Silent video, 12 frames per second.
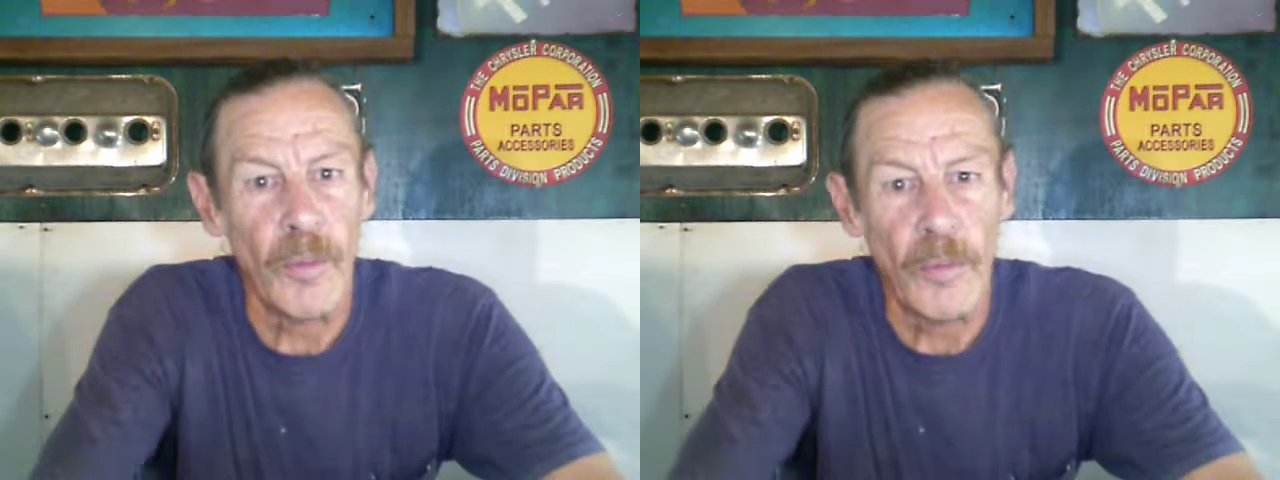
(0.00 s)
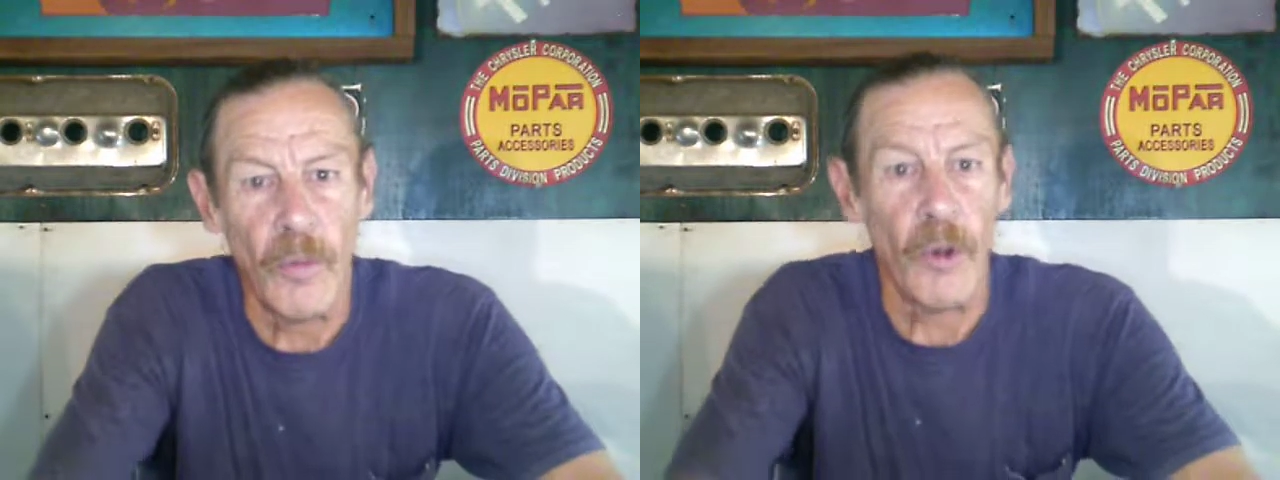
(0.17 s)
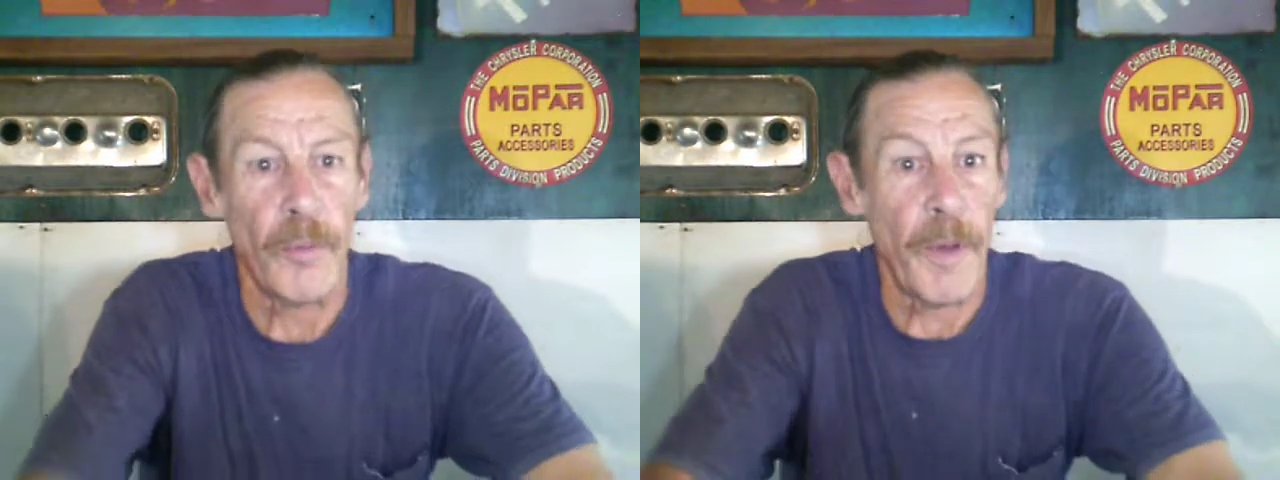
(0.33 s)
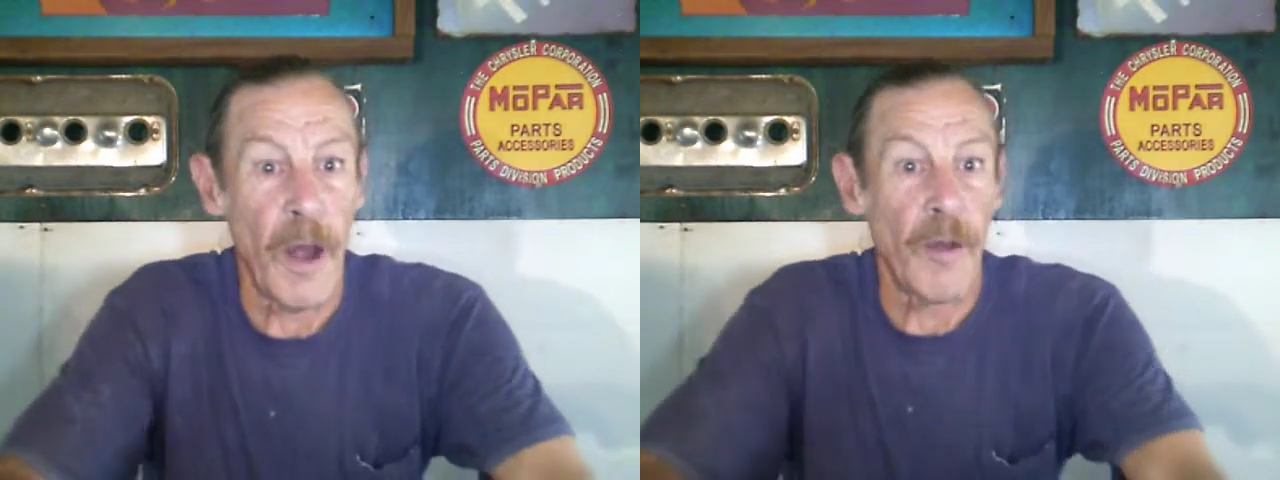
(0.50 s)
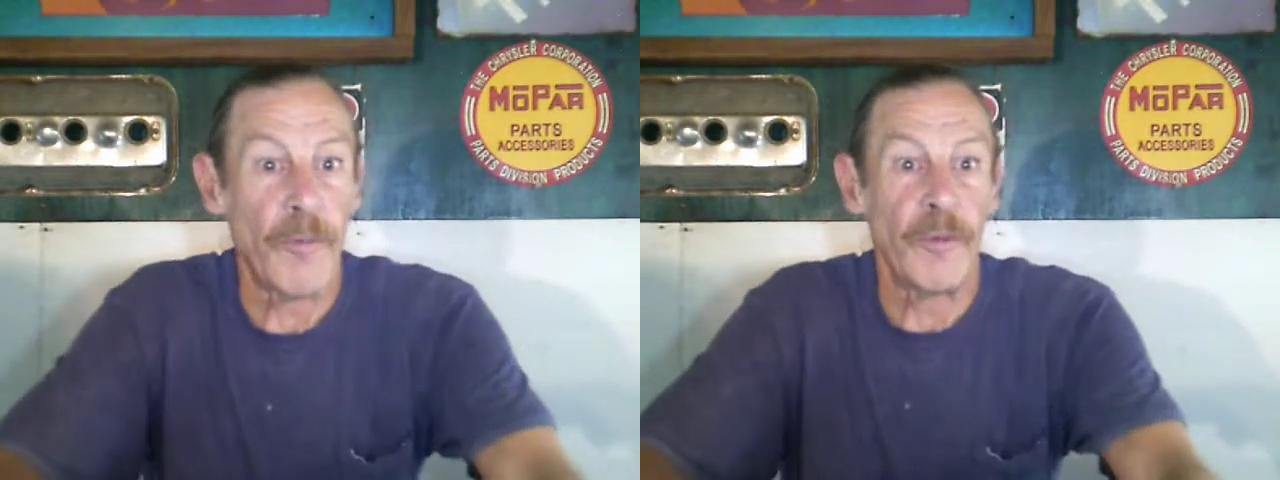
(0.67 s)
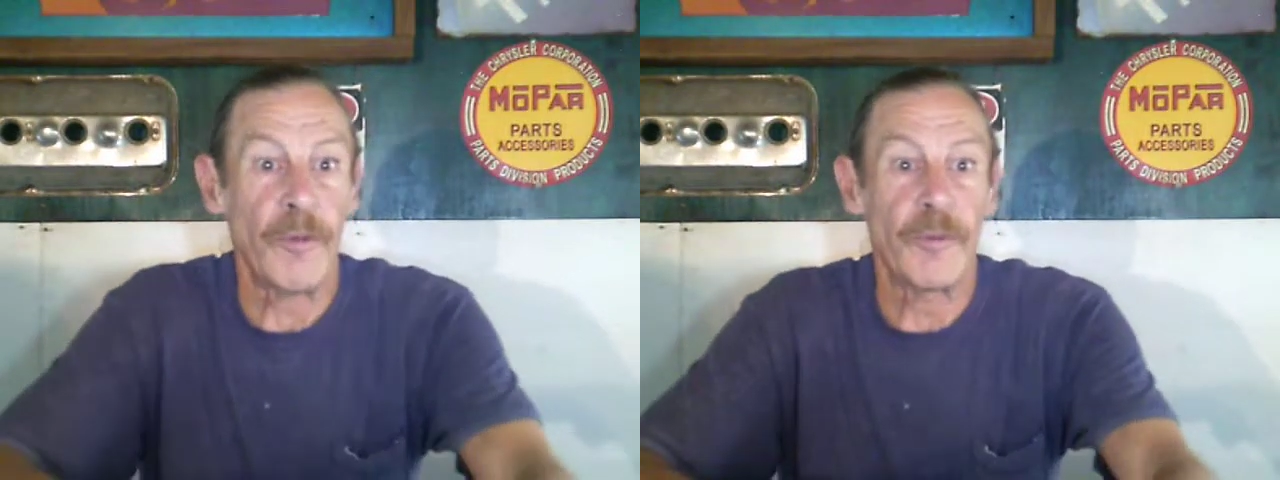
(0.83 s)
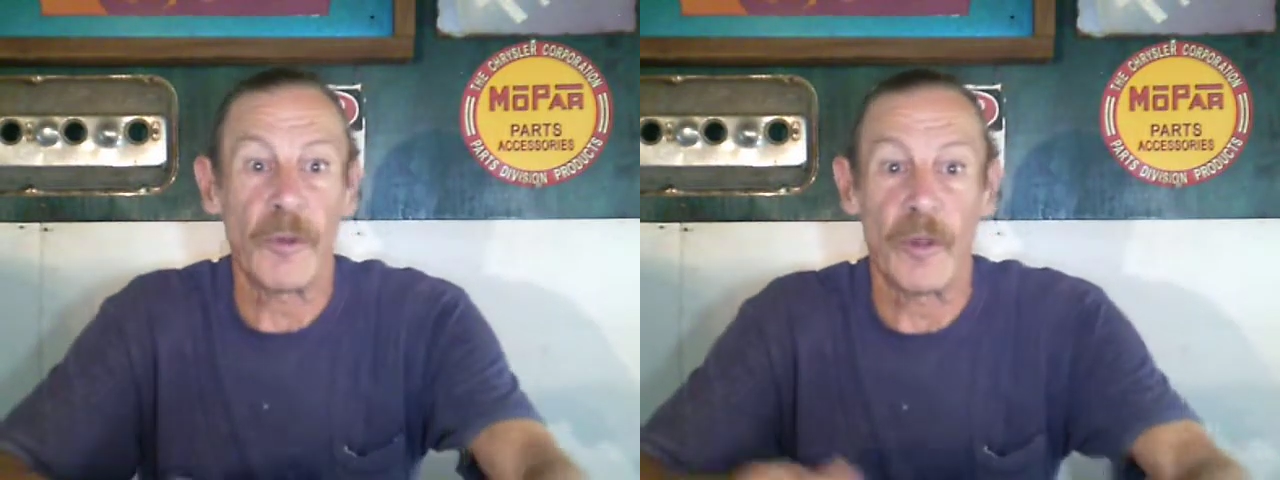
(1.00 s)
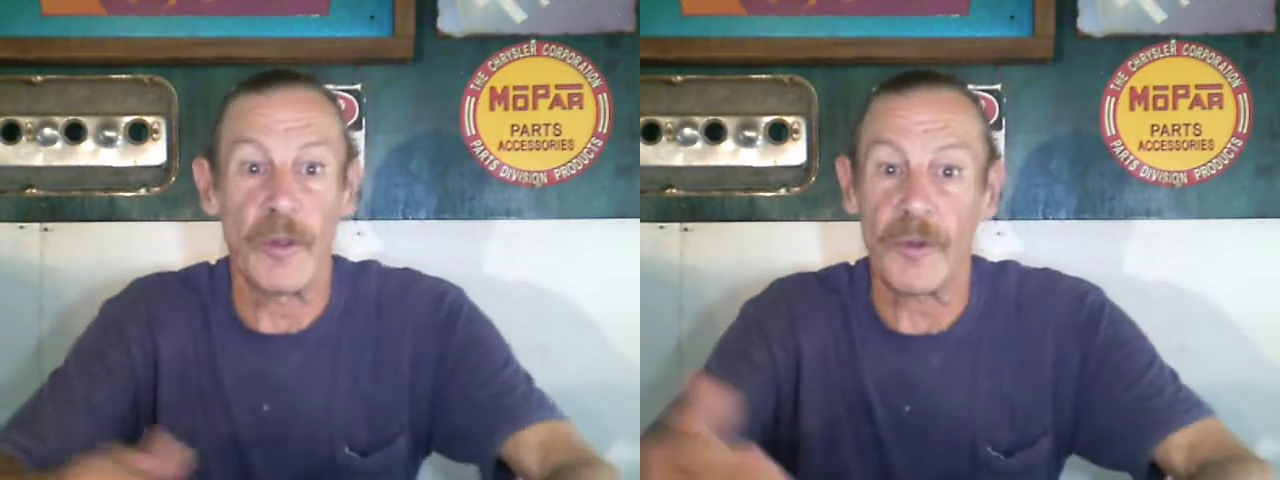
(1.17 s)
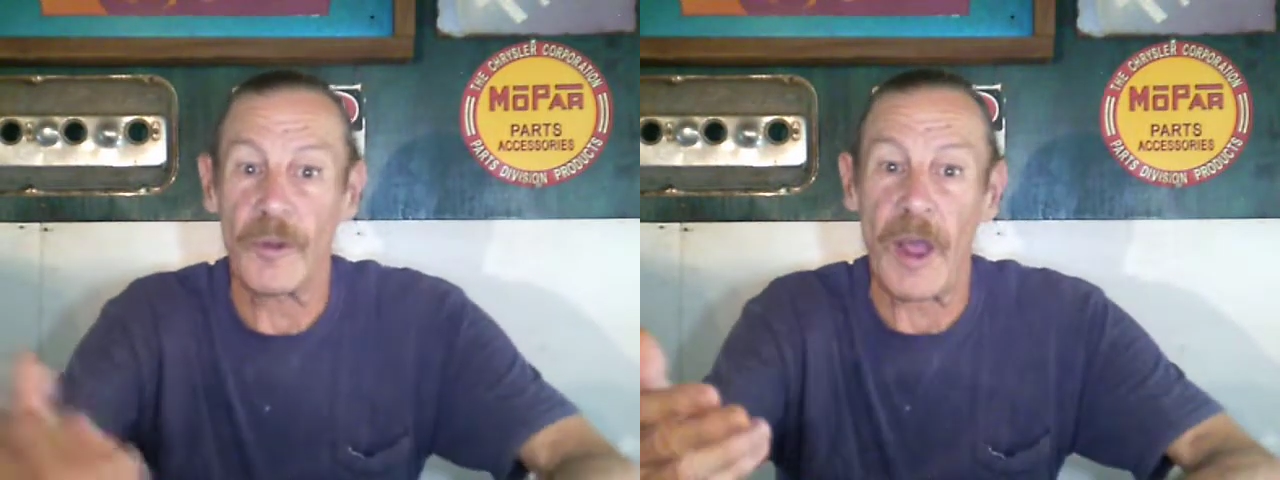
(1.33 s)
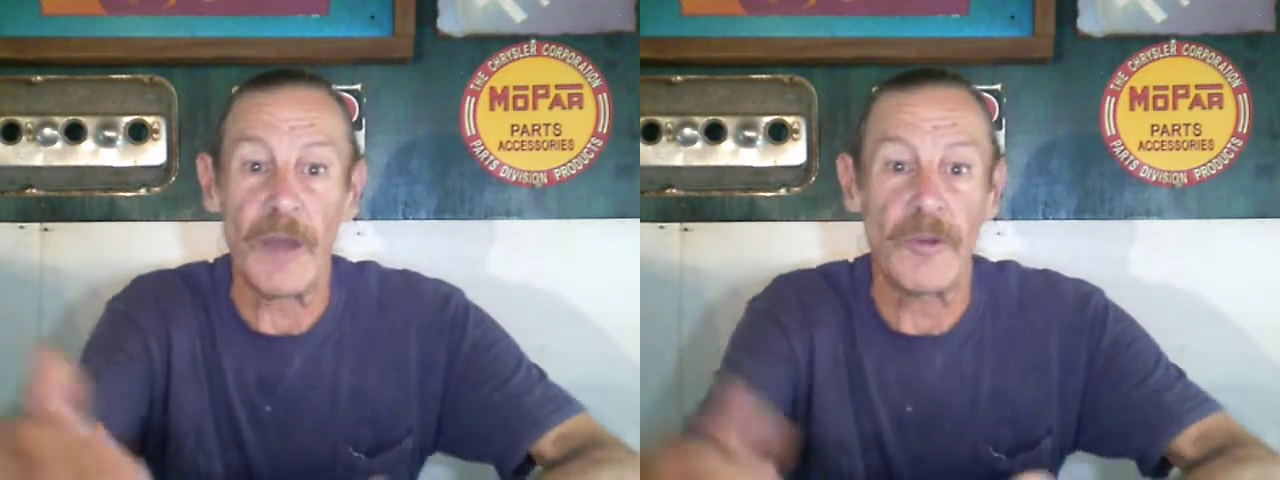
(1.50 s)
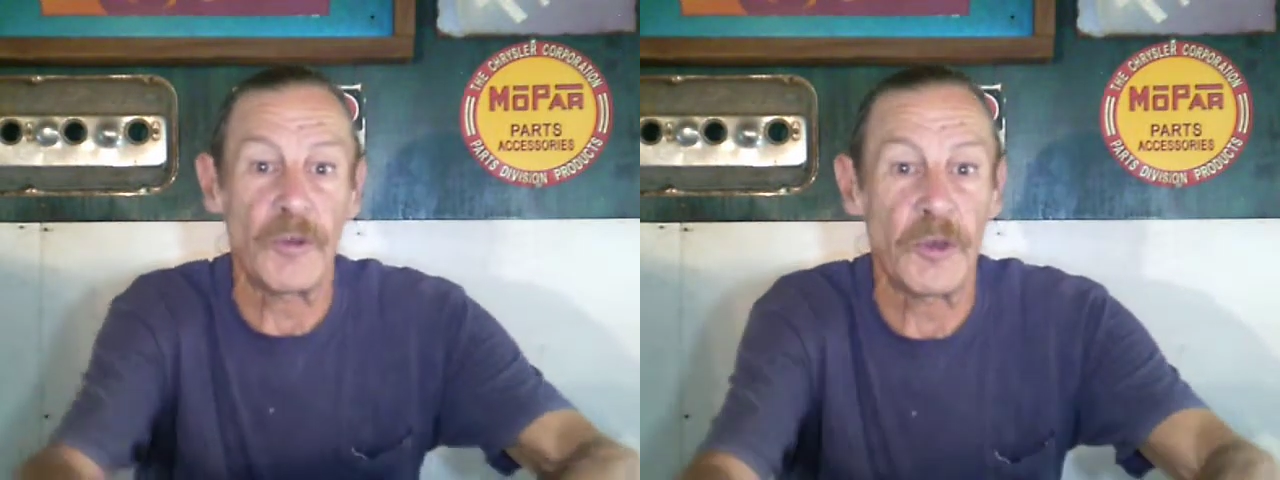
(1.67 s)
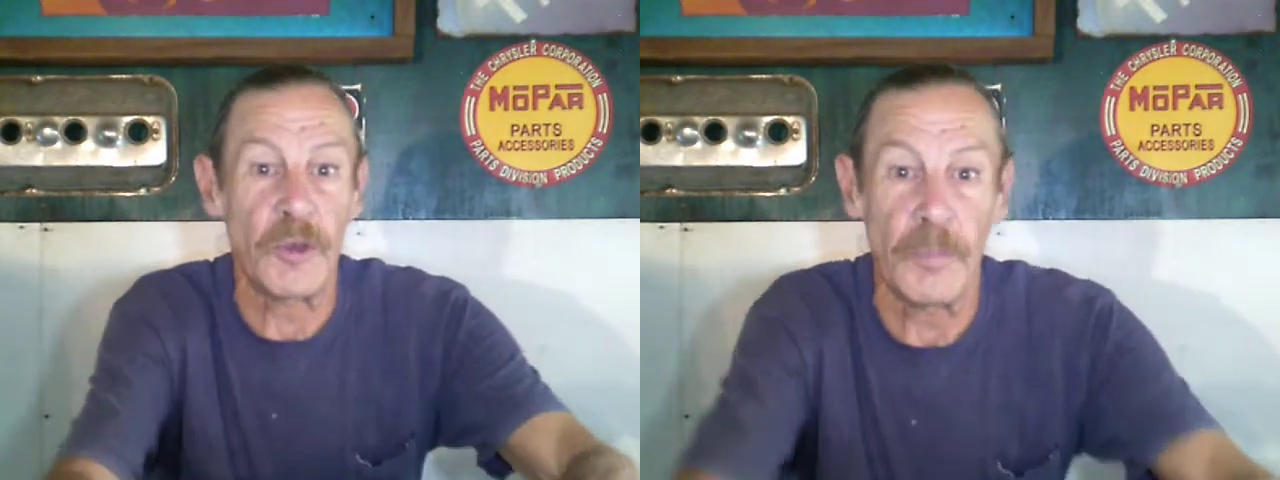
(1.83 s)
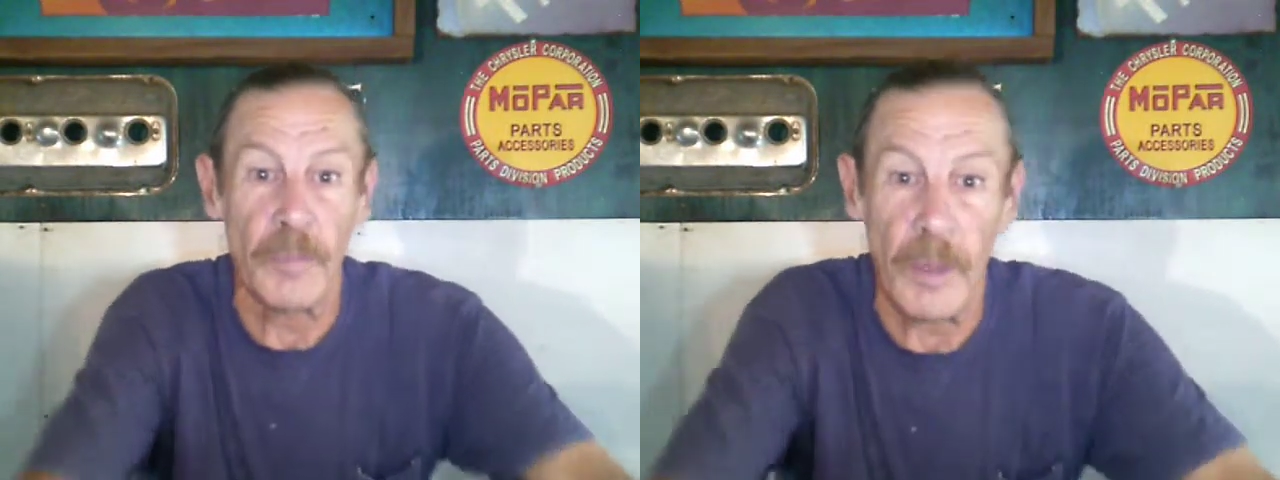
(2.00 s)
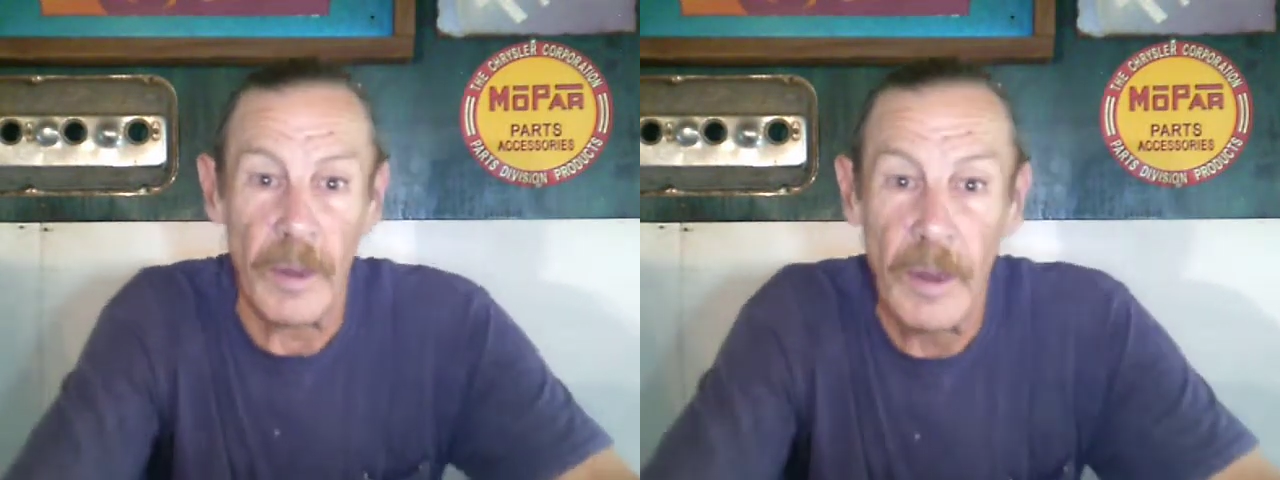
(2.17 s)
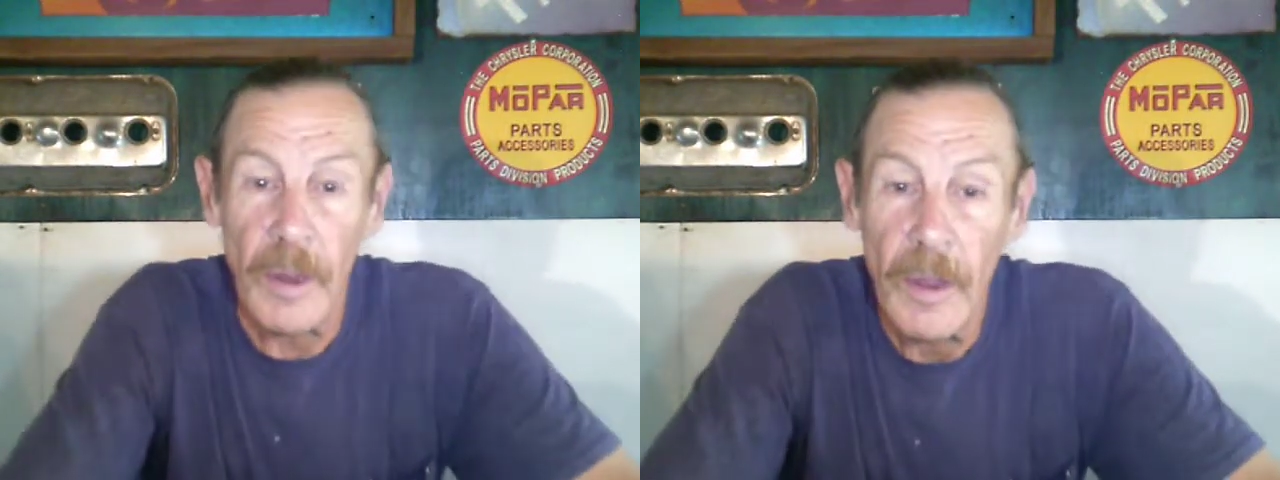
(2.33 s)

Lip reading: more powerful fuel, there's hydrogen, but